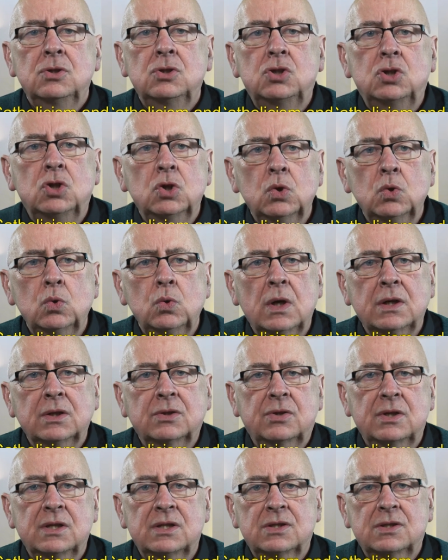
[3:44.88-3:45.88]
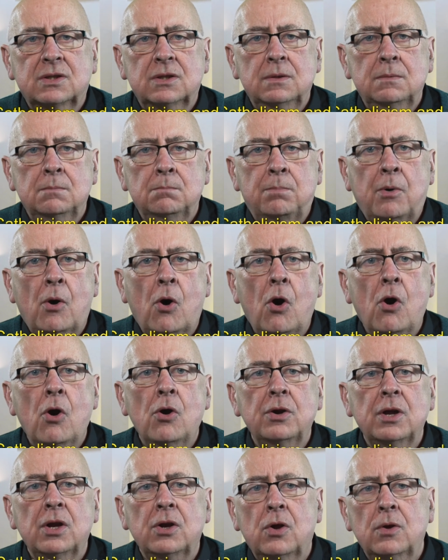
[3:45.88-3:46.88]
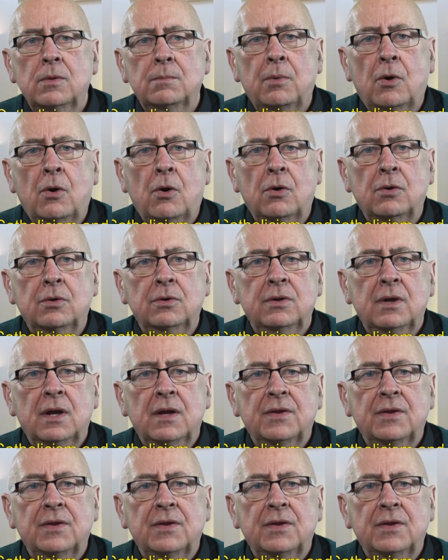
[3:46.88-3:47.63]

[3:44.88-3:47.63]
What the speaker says: Jew and Christian, born and unborn,